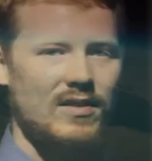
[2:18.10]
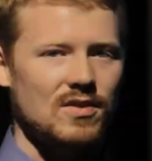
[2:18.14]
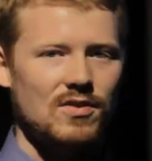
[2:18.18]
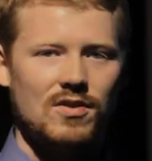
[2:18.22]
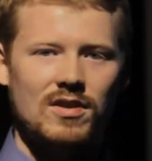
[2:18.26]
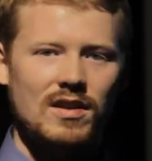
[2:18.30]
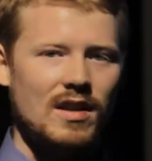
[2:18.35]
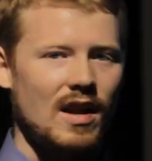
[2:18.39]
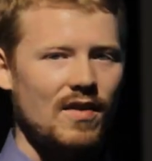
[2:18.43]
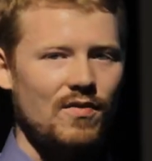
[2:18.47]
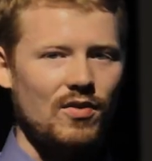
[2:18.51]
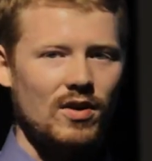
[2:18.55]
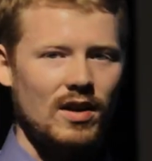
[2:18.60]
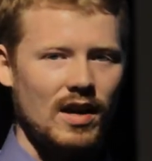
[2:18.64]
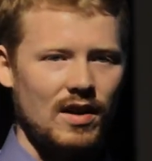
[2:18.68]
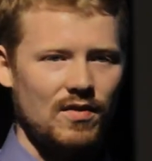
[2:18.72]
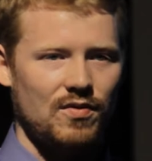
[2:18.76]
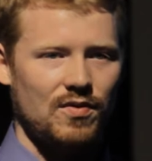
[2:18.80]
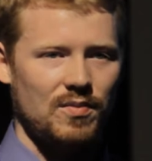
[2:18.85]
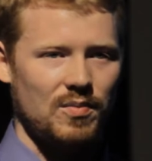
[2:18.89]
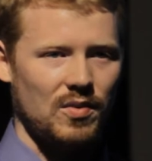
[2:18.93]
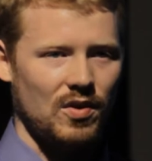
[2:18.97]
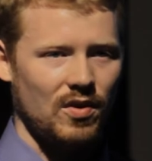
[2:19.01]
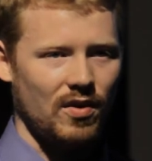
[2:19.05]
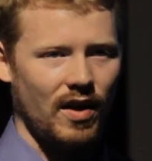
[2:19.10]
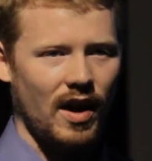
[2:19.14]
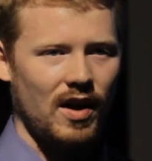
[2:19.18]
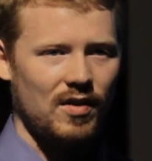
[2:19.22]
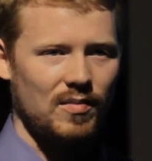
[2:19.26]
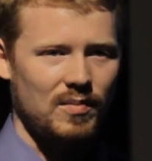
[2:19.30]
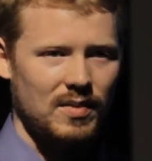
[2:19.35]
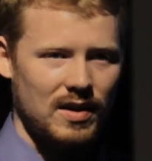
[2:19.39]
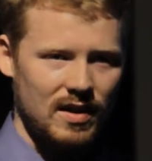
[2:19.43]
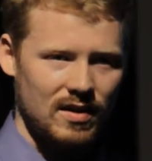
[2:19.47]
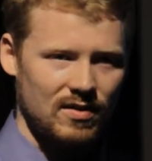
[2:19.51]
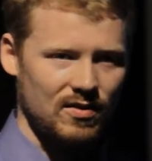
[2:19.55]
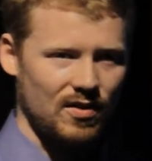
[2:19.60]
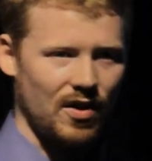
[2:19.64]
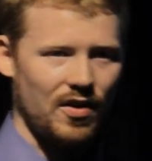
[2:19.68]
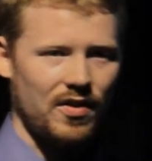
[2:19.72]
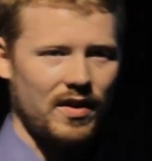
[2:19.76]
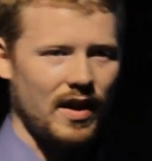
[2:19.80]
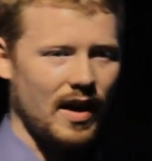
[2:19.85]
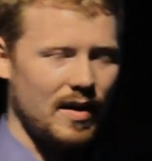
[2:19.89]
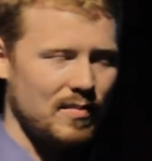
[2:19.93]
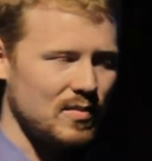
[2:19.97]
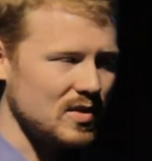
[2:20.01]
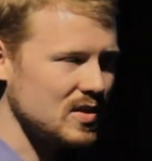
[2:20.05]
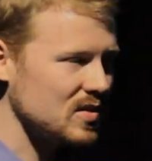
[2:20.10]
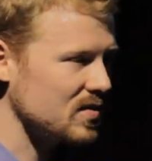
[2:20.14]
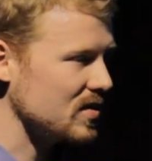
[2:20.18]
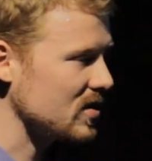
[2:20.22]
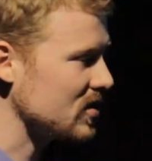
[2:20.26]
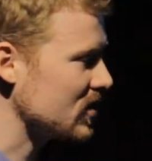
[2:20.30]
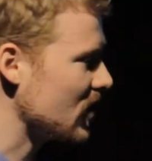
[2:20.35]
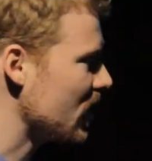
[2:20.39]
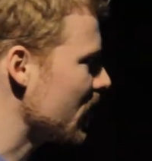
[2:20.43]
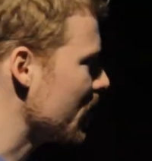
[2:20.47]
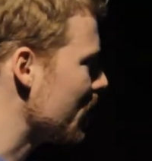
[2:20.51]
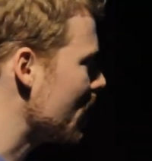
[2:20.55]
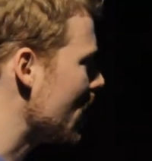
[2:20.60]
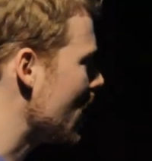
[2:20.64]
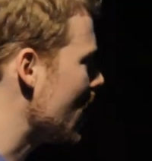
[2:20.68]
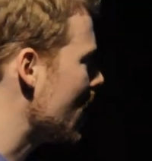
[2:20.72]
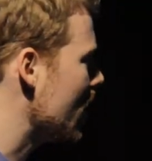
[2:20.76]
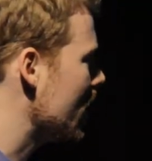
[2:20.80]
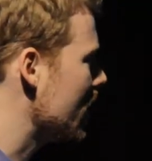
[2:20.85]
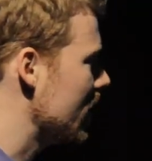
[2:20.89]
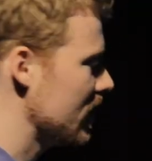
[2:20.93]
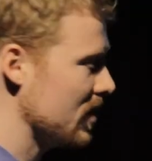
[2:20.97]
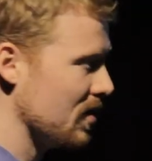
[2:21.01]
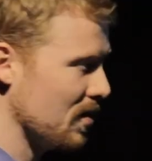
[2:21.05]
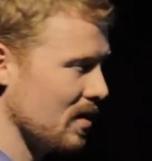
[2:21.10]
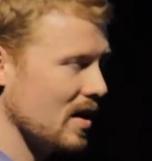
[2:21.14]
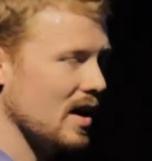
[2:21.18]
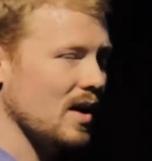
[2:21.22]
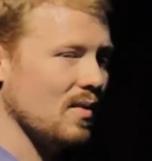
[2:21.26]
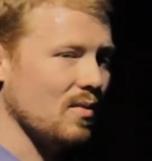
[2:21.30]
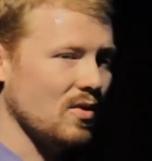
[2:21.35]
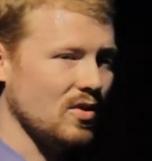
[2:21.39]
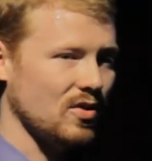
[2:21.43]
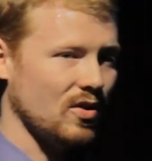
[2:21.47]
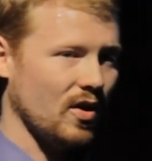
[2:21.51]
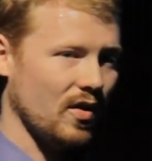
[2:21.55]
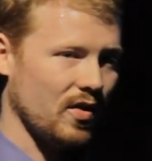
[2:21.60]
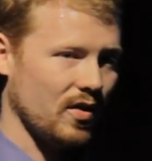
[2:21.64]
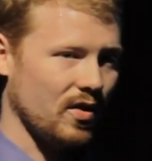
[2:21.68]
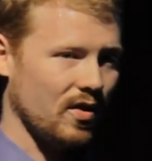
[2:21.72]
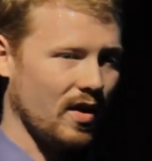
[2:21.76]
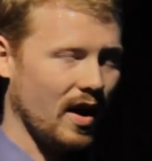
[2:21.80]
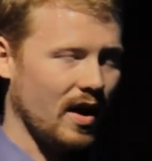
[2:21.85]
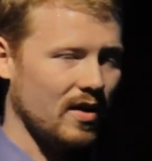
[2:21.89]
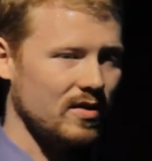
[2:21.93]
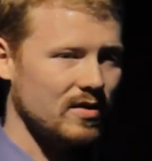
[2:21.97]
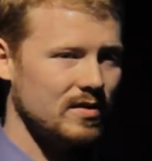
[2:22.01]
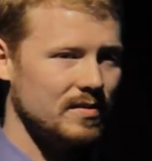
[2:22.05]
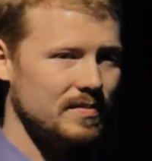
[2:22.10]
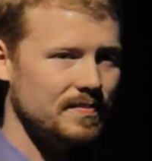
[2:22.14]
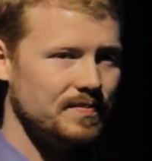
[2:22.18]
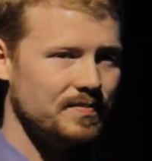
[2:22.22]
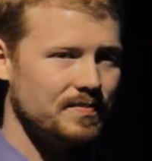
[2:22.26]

that you could never get from the ground because all the atmosphere is on the way, in the way when you're on the ground.